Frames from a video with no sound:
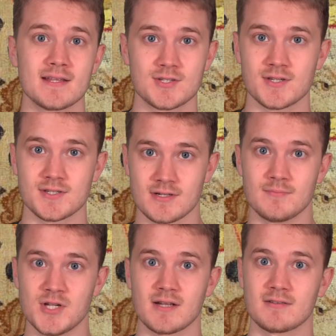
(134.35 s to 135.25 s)
It's just an
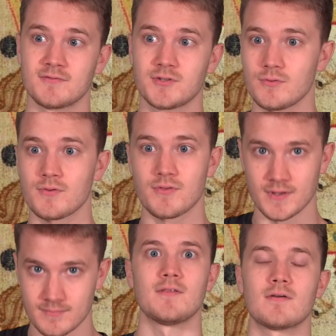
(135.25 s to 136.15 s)
objective truth
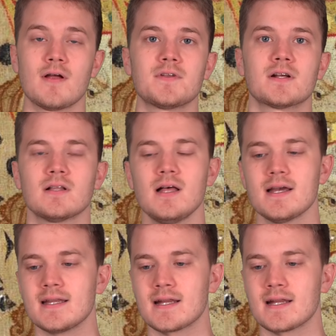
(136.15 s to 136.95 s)
that they're on the decline.